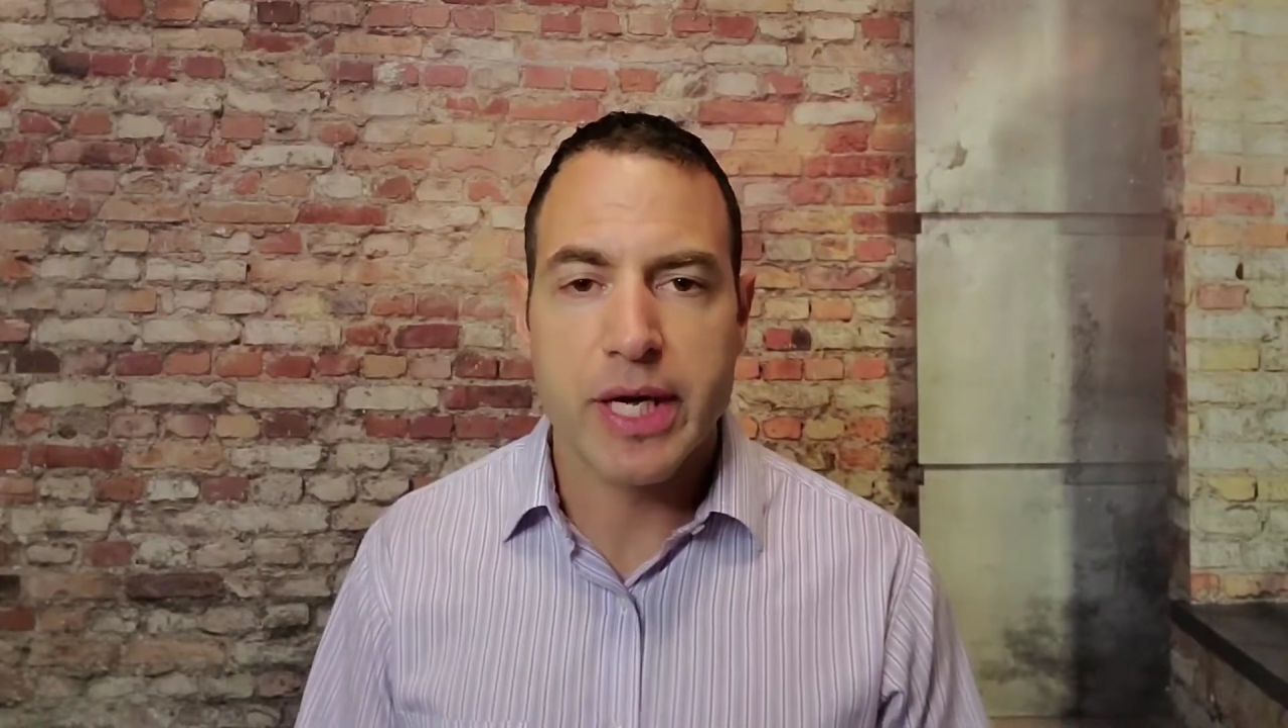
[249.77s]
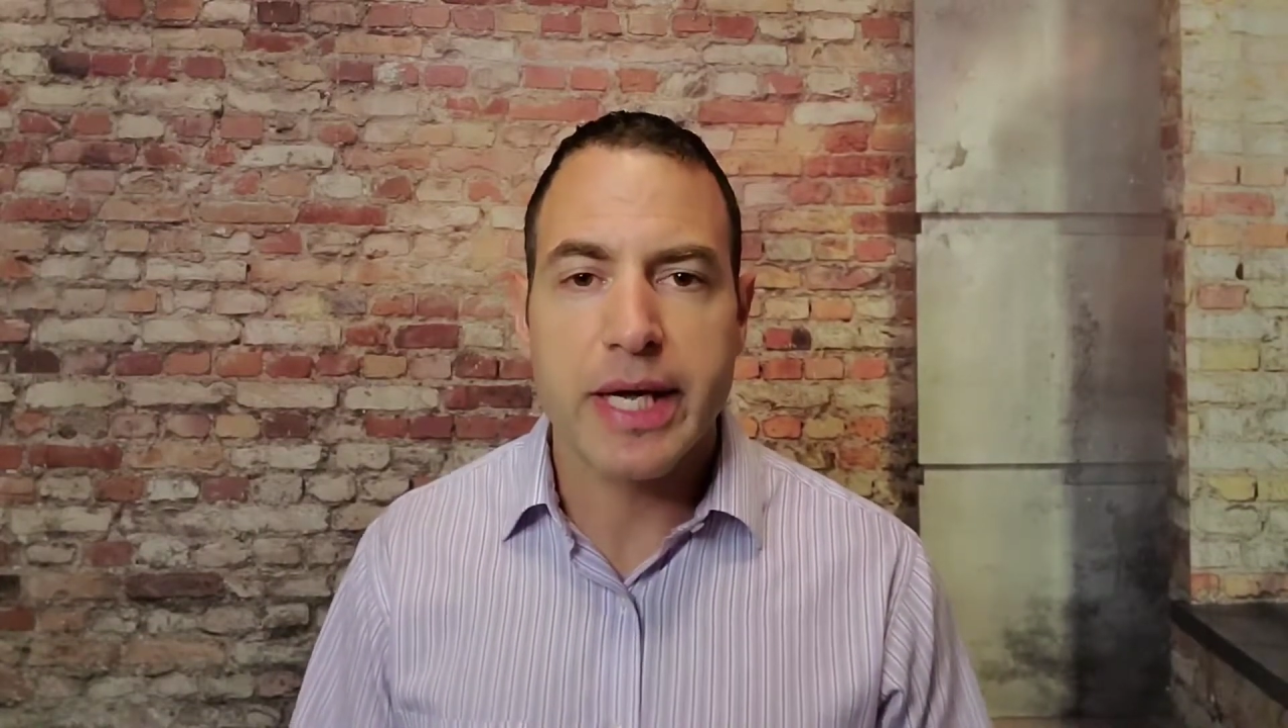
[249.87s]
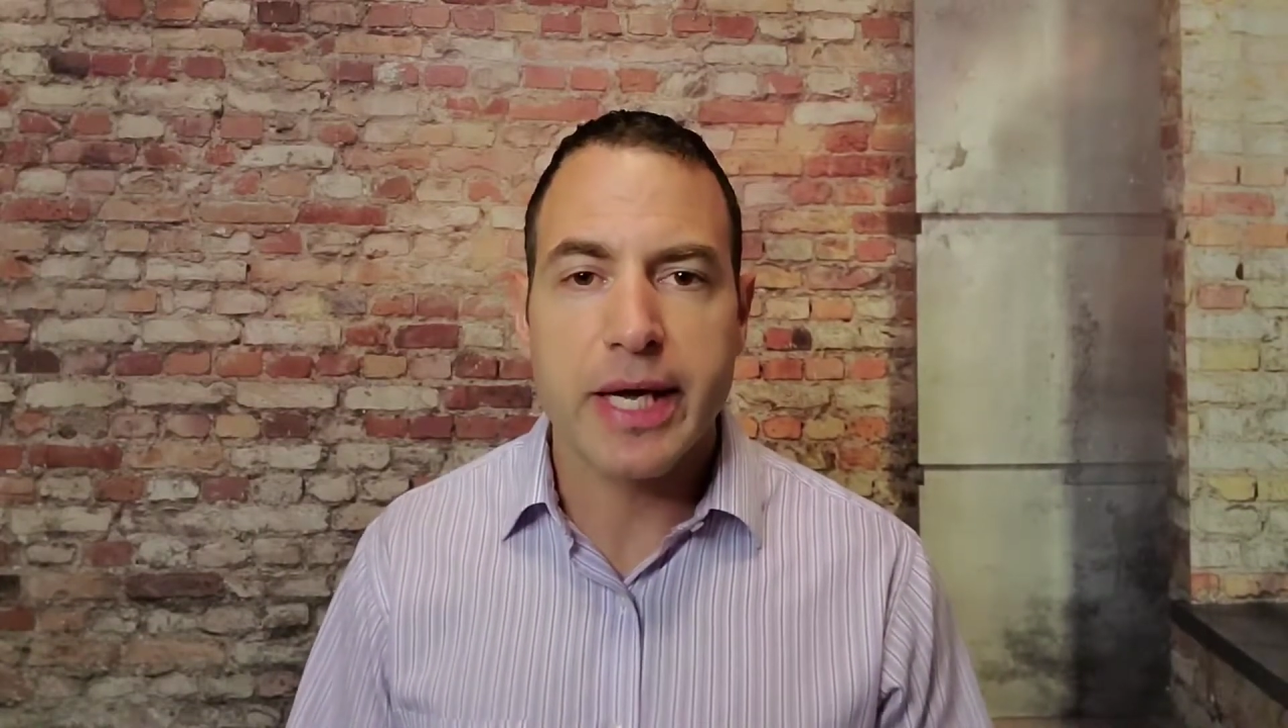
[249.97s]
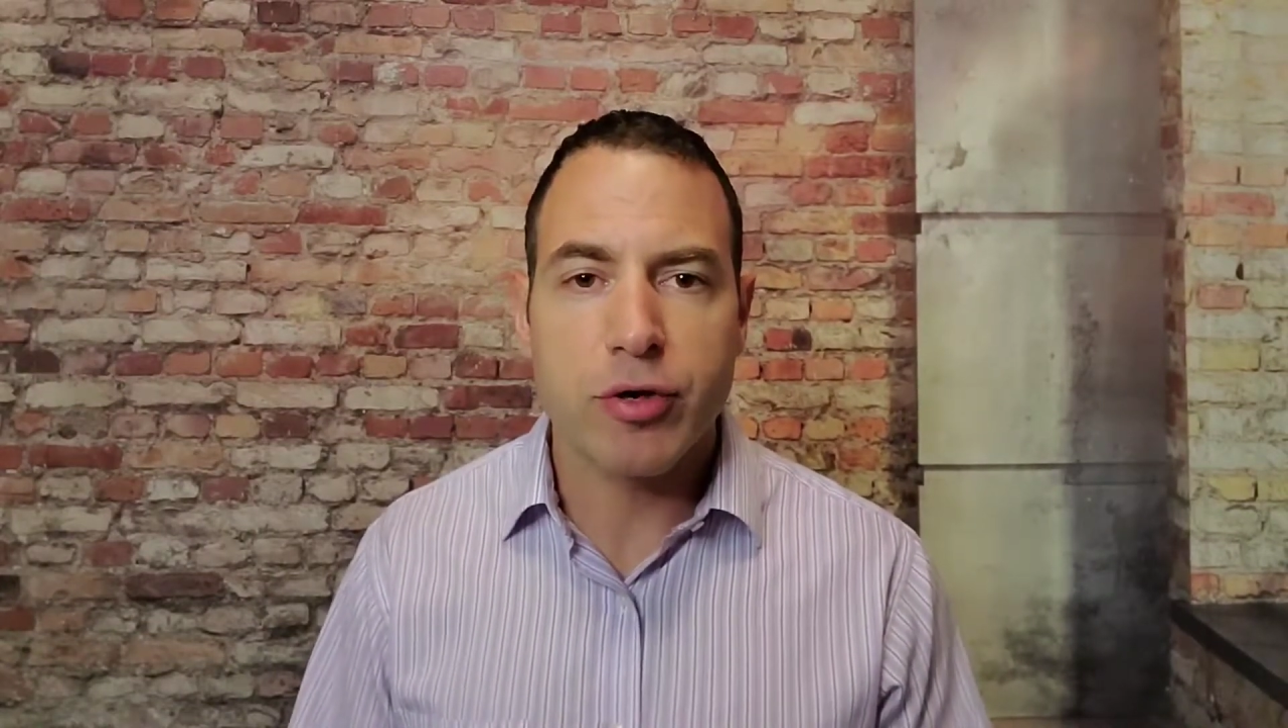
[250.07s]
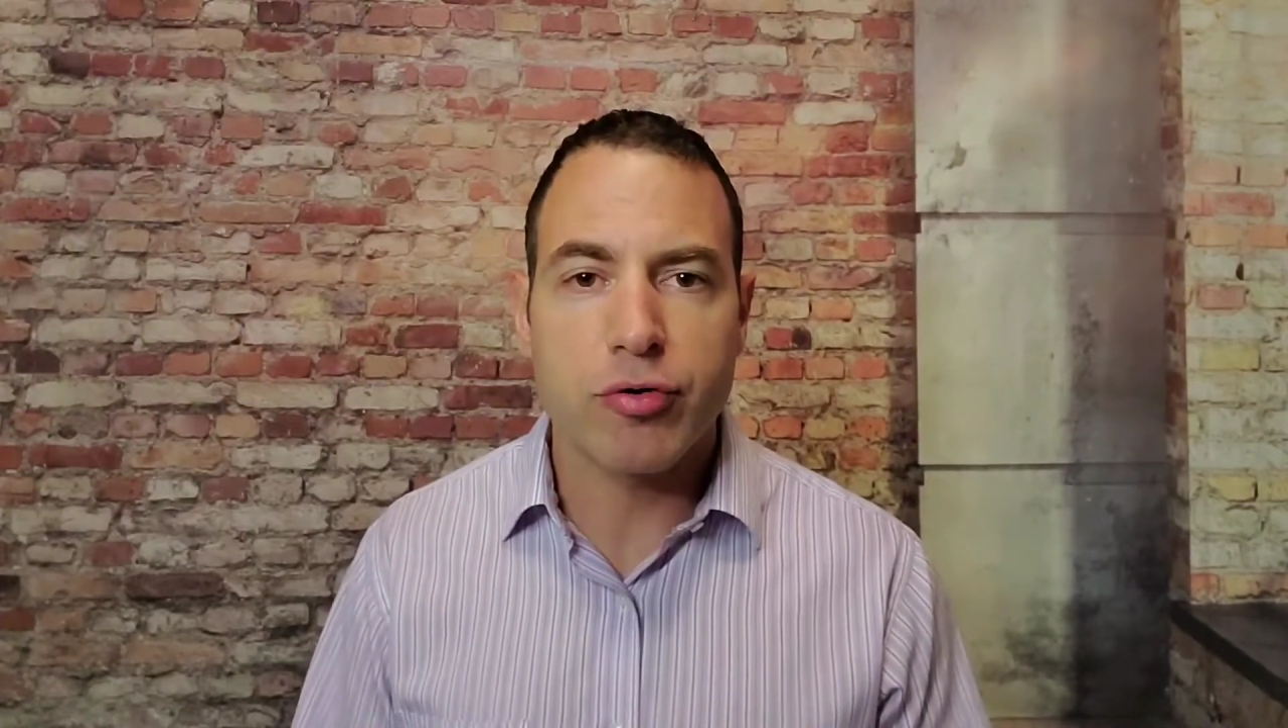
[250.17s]

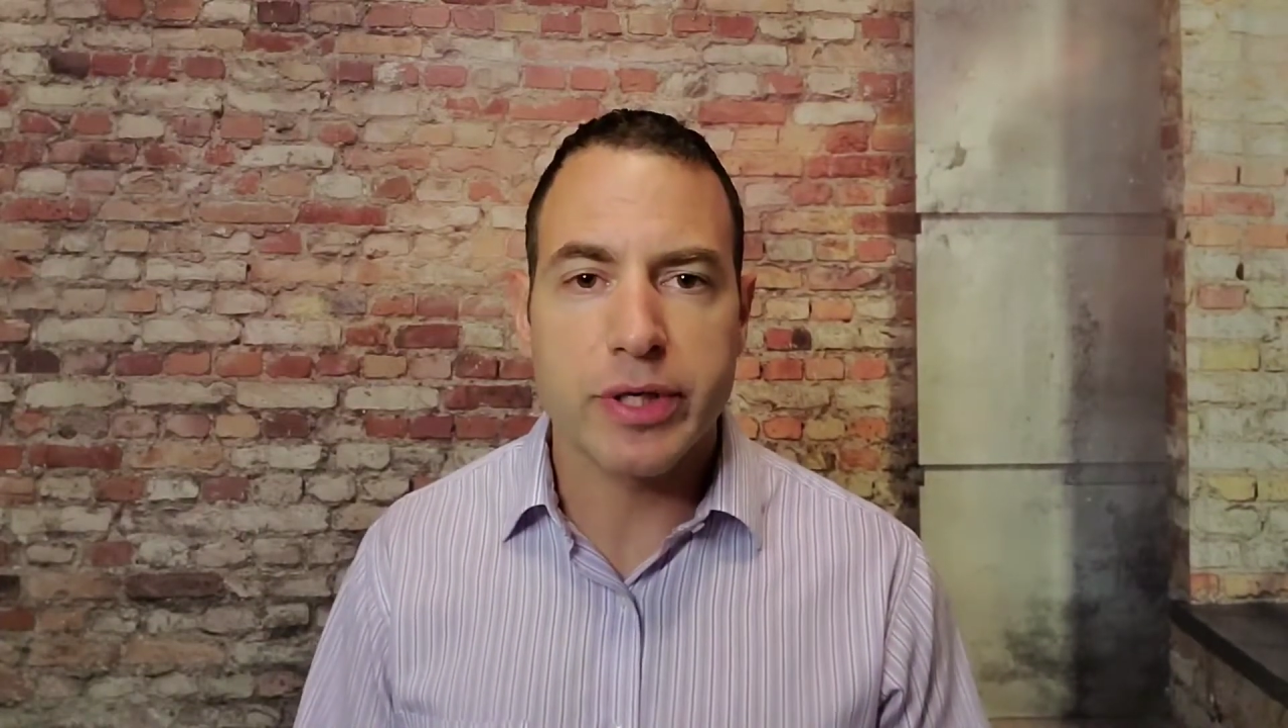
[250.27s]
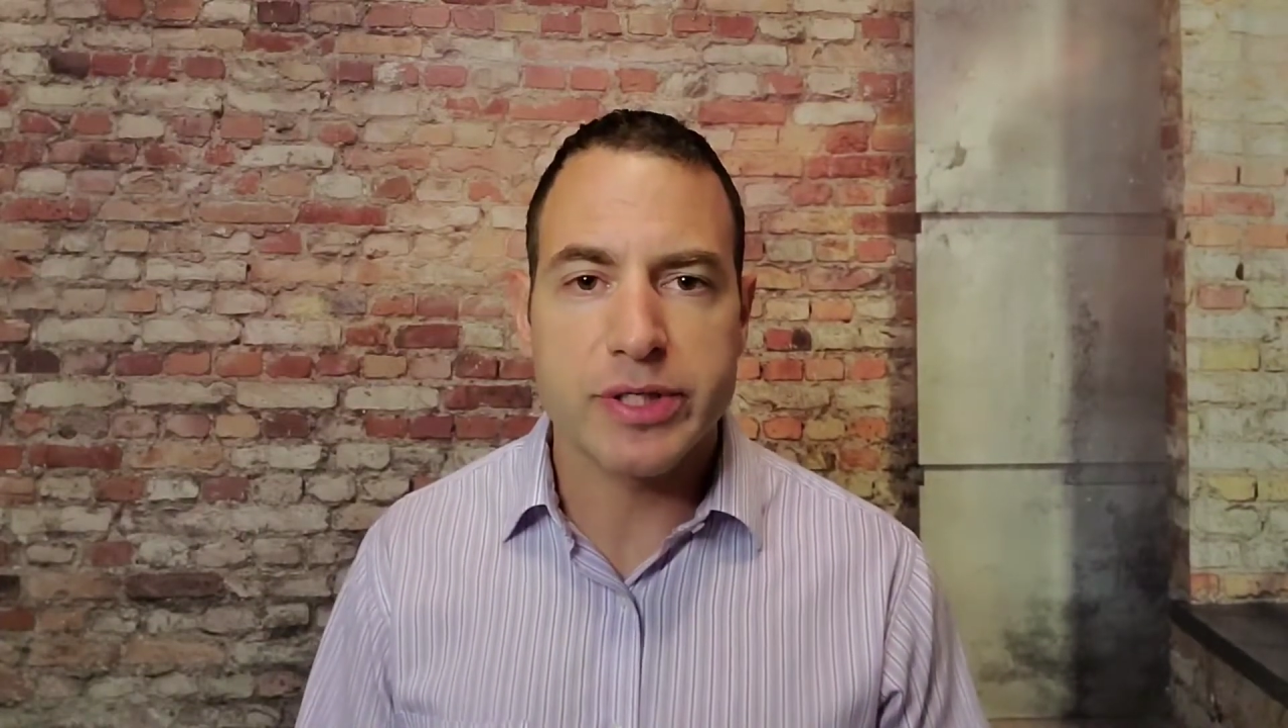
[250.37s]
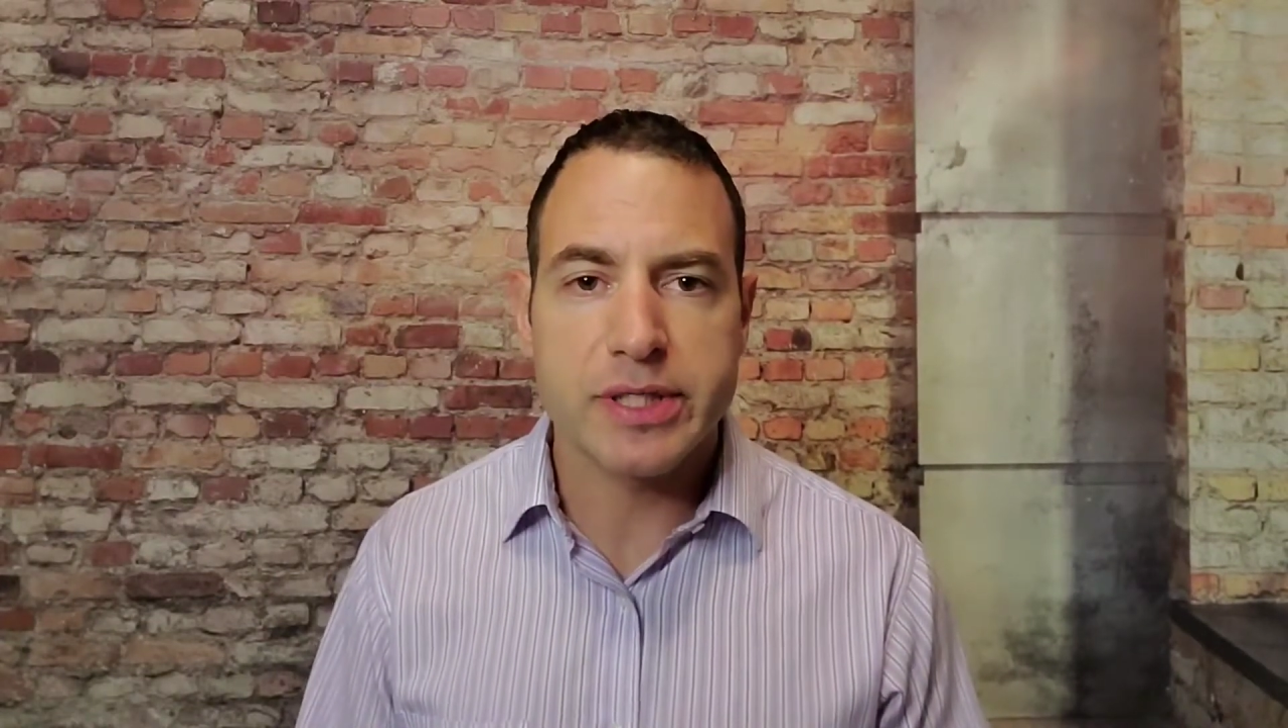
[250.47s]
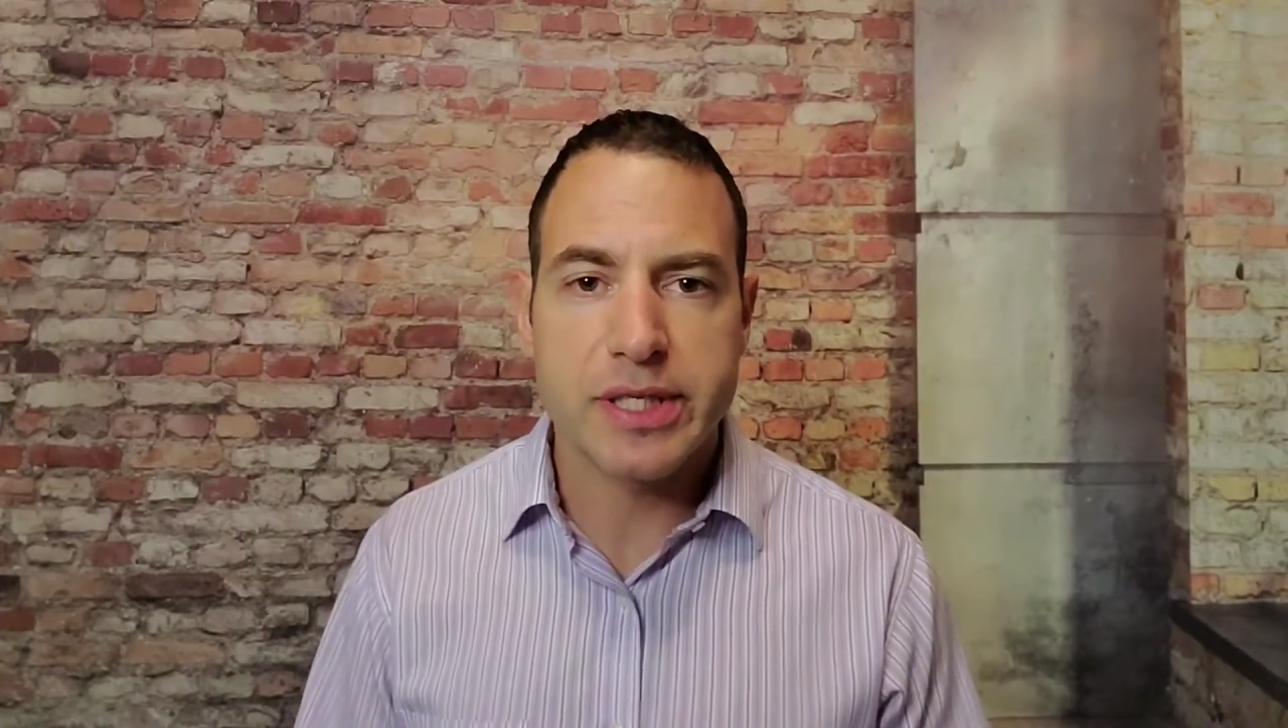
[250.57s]
increased